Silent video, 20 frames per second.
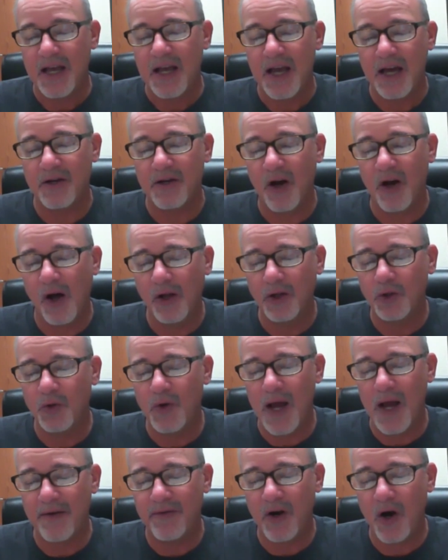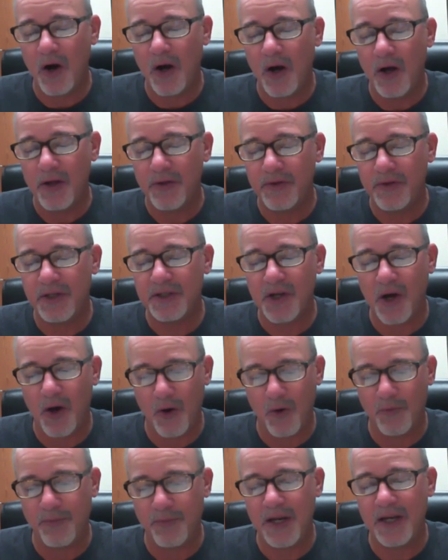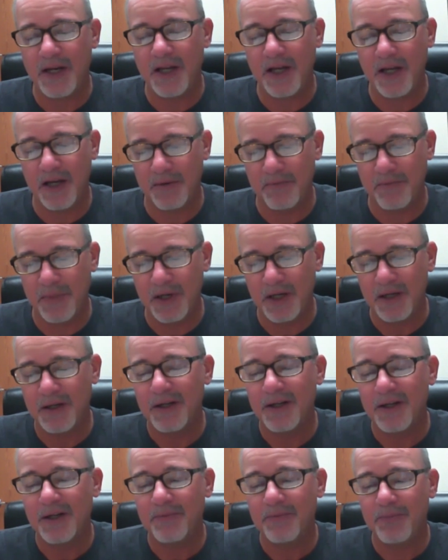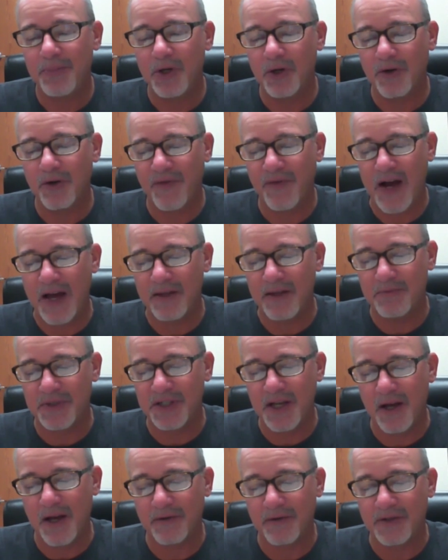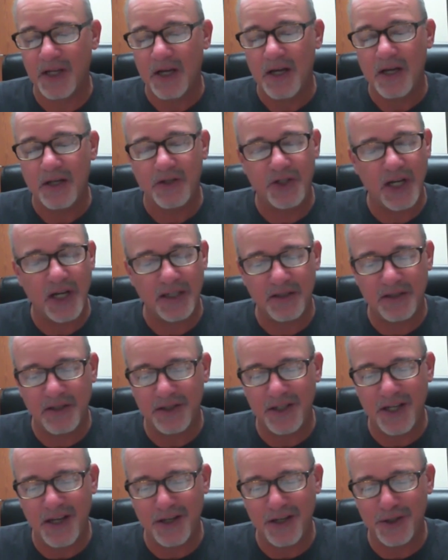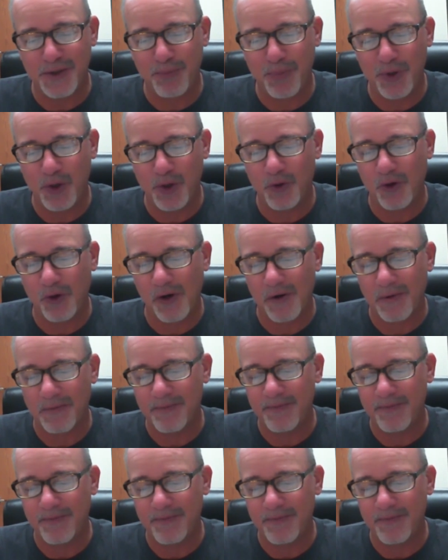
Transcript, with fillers: And all who have this hope in him purify themselves, just as he is pure.